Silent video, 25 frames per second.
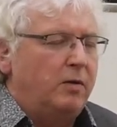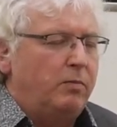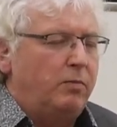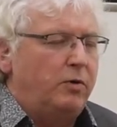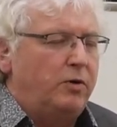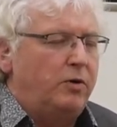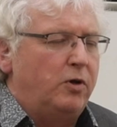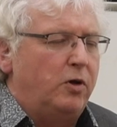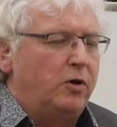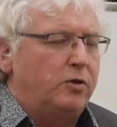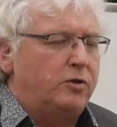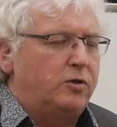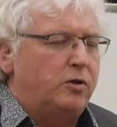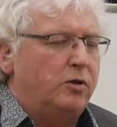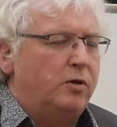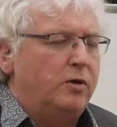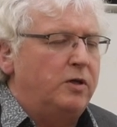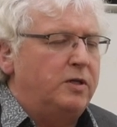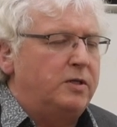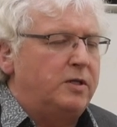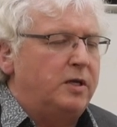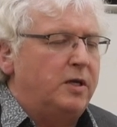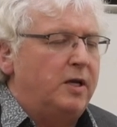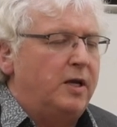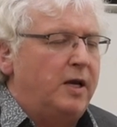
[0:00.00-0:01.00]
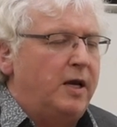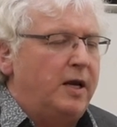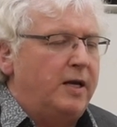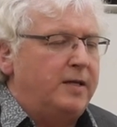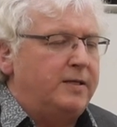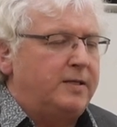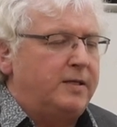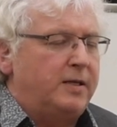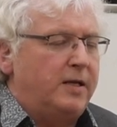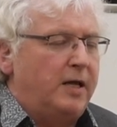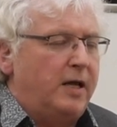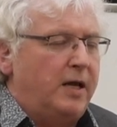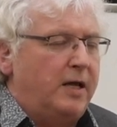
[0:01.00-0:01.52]
but also as a,
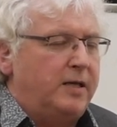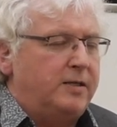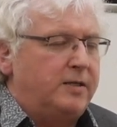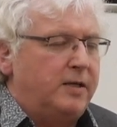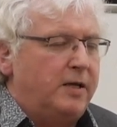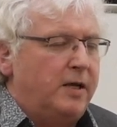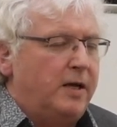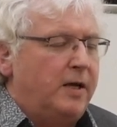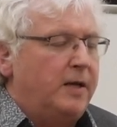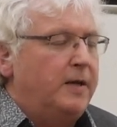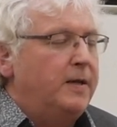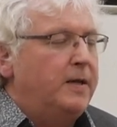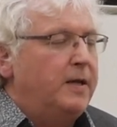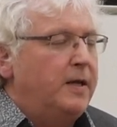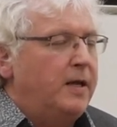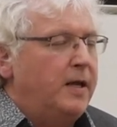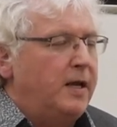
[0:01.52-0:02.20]
as as a,